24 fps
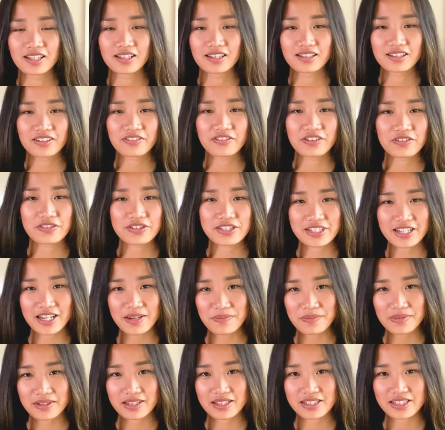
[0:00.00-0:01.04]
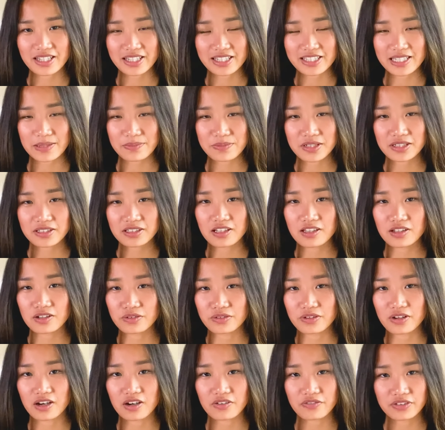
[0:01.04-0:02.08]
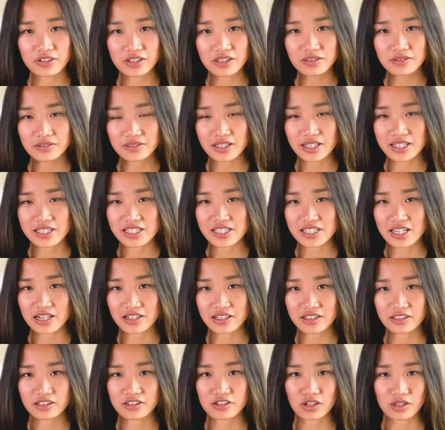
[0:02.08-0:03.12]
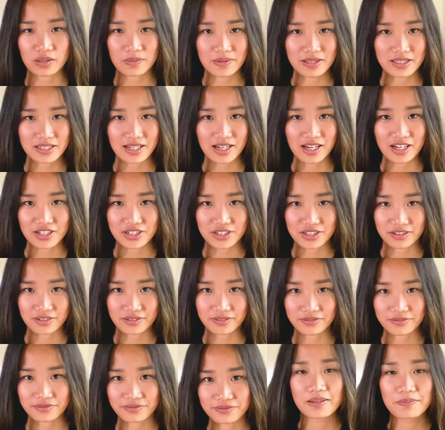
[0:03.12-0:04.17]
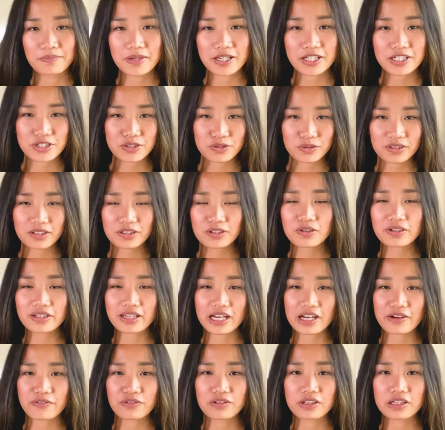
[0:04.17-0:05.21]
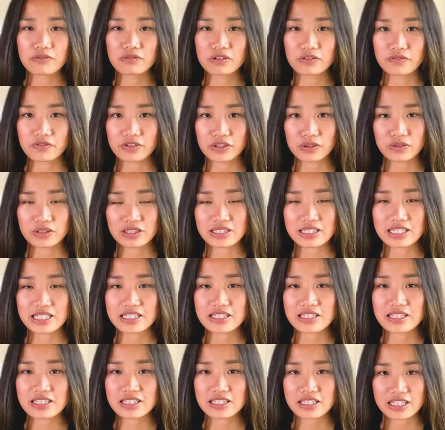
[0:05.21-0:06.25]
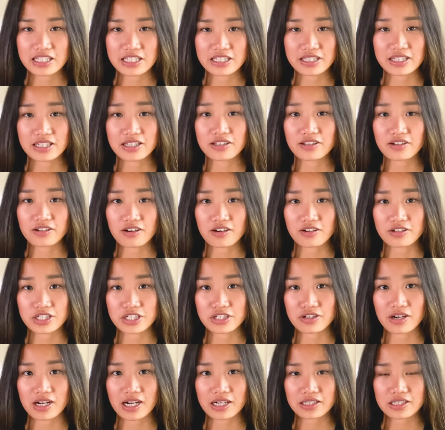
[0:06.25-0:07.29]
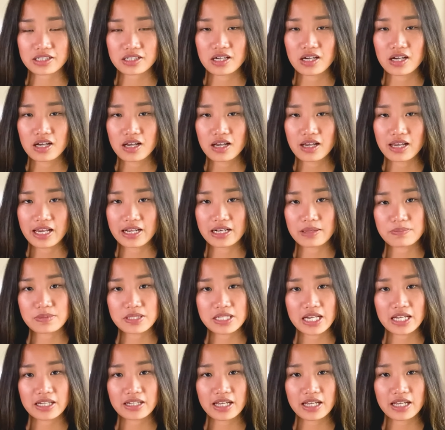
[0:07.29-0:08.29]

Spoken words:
The fifth step is accepting the loan offer and signing the documentation. Make sure that you carefully review the T's and C's in the contract and obtain